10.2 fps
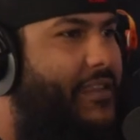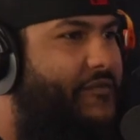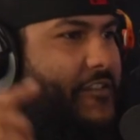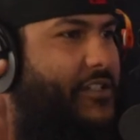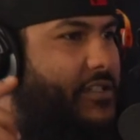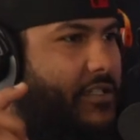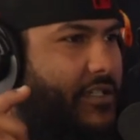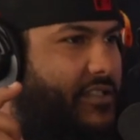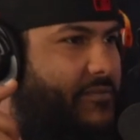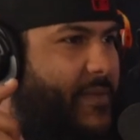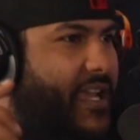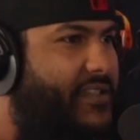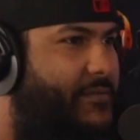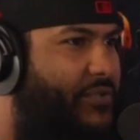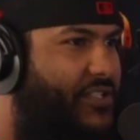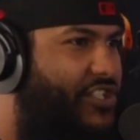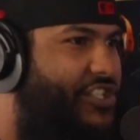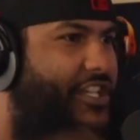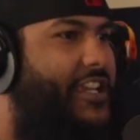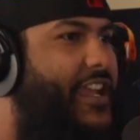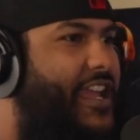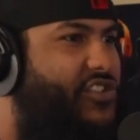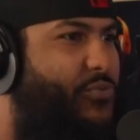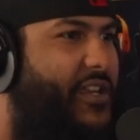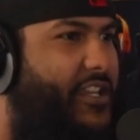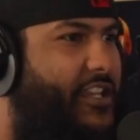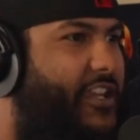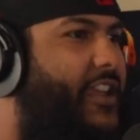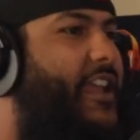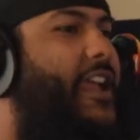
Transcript: the fucking cookies bags and put shitty ass weed in it,